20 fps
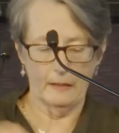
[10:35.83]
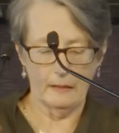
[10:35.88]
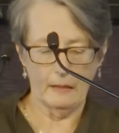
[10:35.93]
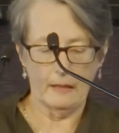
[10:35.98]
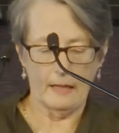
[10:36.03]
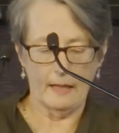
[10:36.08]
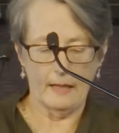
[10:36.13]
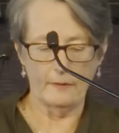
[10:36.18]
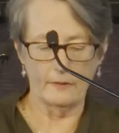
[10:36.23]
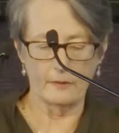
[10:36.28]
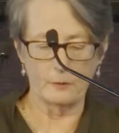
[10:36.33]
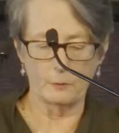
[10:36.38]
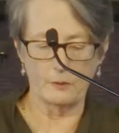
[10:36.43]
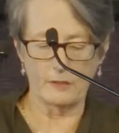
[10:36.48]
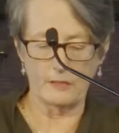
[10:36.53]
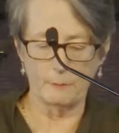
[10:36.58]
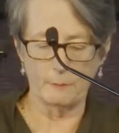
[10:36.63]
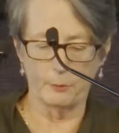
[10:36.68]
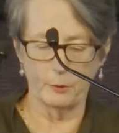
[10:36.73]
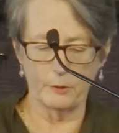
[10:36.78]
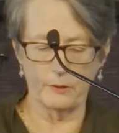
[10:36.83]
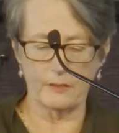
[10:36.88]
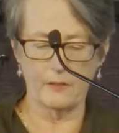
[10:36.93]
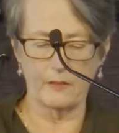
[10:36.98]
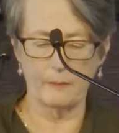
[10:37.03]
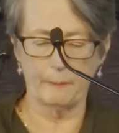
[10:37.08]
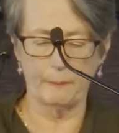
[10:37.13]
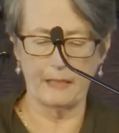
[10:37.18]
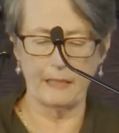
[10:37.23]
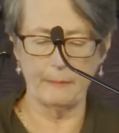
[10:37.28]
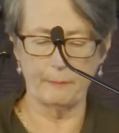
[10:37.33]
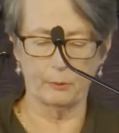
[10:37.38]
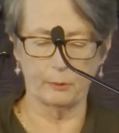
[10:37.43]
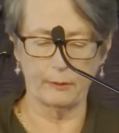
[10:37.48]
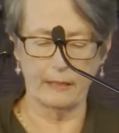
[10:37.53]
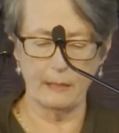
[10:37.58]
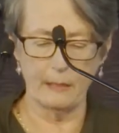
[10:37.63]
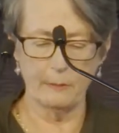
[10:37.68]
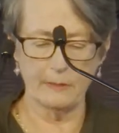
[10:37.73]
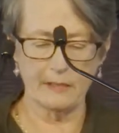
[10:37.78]
and that was to put it to the people.
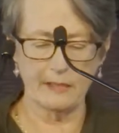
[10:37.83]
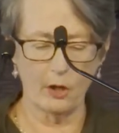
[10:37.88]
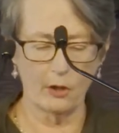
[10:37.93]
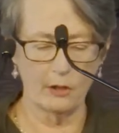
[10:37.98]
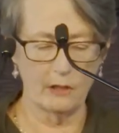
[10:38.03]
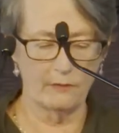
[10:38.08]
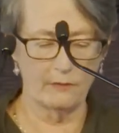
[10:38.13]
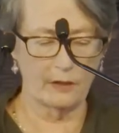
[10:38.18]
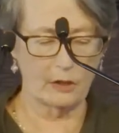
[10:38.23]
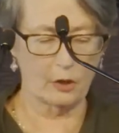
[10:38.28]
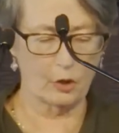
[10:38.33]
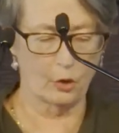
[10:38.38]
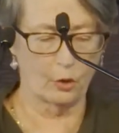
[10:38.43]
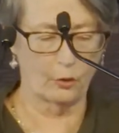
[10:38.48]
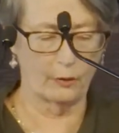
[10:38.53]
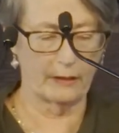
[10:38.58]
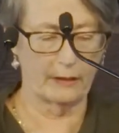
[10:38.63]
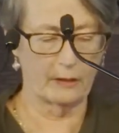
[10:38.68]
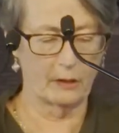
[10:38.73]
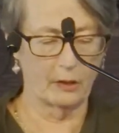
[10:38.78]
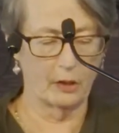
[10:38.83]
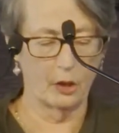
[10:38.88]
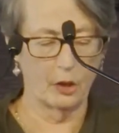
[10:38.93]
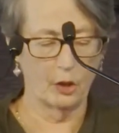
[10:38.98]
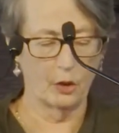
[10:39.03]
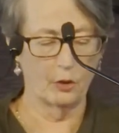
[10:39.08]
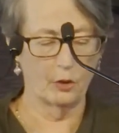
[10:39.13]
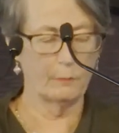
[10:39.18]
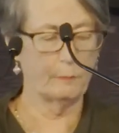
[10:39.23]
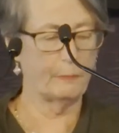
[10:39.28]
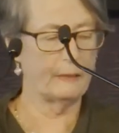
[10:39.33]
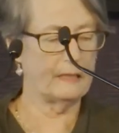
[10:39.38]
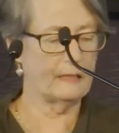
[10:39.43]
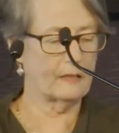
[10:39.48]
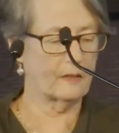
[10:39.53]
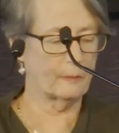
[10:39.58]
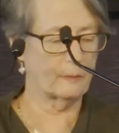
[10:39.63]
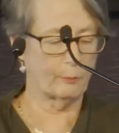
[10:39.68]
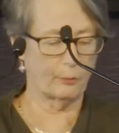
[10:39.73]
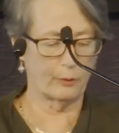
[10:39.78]
He was the only Victorian who'd been
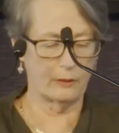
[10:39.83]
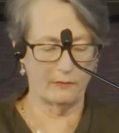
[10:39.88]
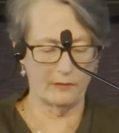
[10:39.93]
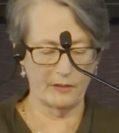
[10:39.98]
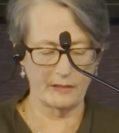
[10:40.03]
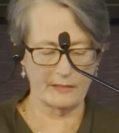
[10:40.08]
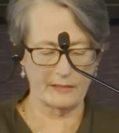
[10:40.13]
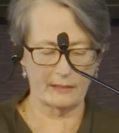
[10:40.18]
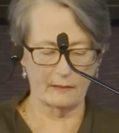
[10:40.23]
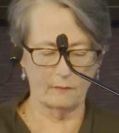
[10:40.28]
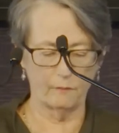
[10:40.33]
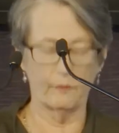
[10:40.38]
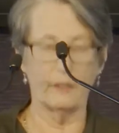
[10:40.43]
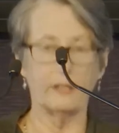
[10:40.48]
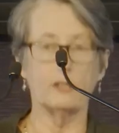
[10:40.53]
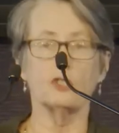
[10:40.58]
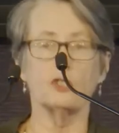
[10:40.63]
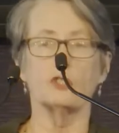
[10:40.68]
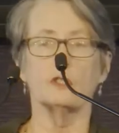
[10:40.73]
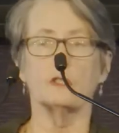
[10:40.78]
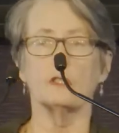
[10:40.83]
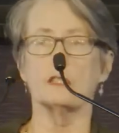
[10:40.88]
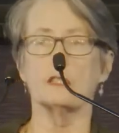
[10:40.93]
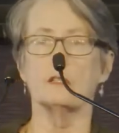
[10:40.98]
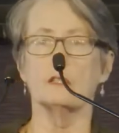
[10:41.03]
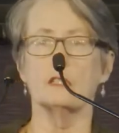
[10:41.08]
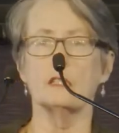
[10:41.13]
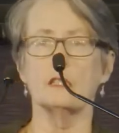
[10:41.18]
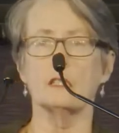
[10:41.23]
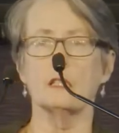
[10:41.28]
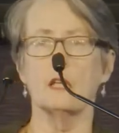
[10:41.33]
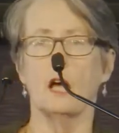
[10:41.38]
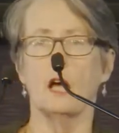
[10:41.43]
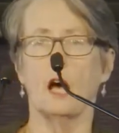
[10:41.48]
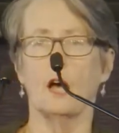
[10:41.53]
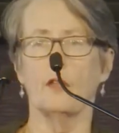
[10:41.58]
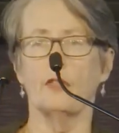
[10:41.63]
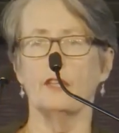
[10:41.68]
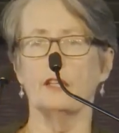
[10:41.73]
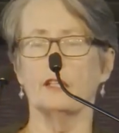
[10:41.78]
at the previous conventions, and this,
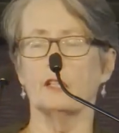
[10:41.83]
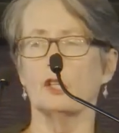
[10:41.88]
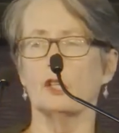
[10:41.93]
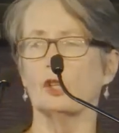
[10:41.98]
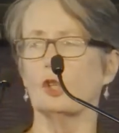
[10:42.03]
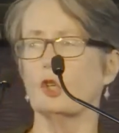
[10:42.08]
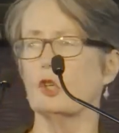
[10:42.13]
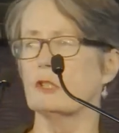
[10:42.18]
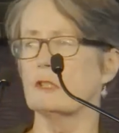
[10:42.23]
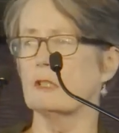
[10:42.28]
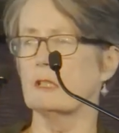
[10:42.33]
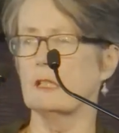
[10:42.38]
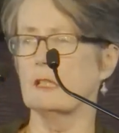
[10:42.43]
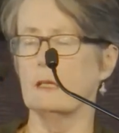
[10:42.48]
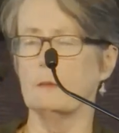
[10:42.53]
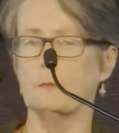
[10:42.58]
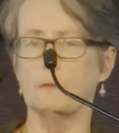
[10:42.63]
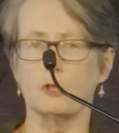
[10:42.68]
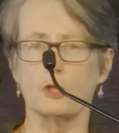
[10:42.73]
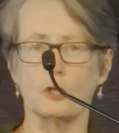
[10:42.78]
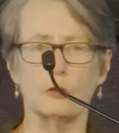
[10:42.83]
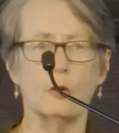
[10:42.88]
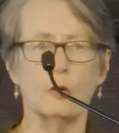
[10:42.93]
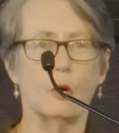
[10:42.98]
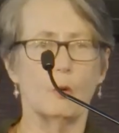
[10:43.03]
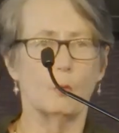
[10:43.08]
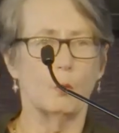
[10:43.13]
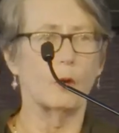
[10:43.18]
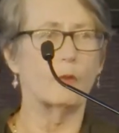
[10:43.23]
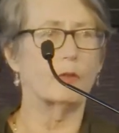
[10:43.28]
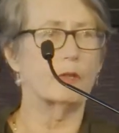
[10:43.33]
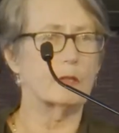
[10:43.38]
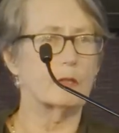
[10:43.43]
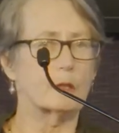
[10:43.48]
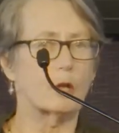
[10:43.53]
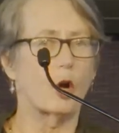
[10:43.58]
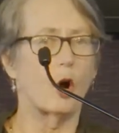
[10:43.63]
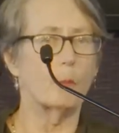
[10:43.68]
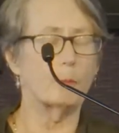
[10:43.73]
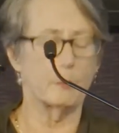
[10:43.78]
I think, had alerted him to what
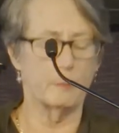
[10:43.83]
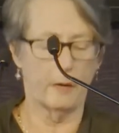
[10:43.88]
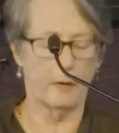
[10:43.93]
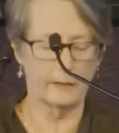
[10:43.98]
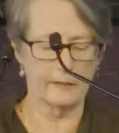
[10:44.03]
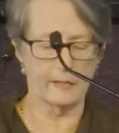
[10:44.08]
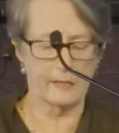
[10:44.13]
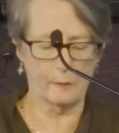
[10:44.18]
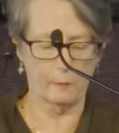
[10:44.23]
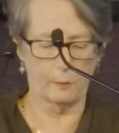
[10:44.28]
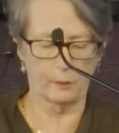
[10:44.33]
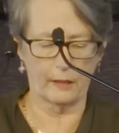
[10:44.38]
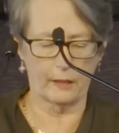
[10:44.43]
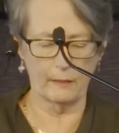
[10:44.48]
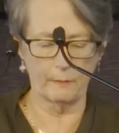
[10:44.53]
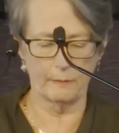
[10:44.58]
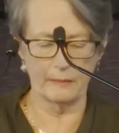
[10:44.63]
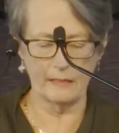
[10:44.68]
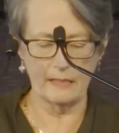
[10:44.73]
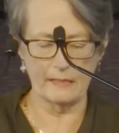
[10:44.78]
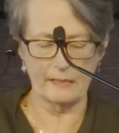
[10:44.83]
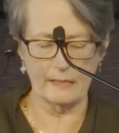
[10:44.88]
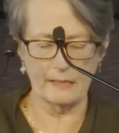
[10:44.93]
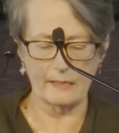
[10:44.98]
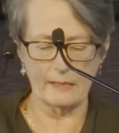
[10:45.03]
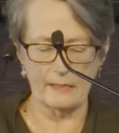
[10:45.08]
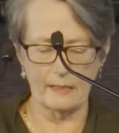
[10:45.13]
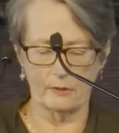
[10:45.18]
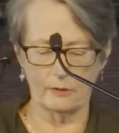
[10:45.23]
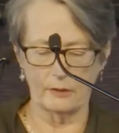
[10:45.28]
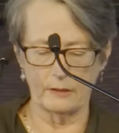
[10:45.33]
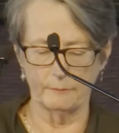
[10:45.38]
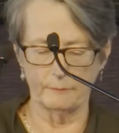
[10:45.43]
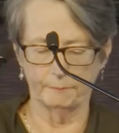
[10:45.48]
compromises were going to be necessary.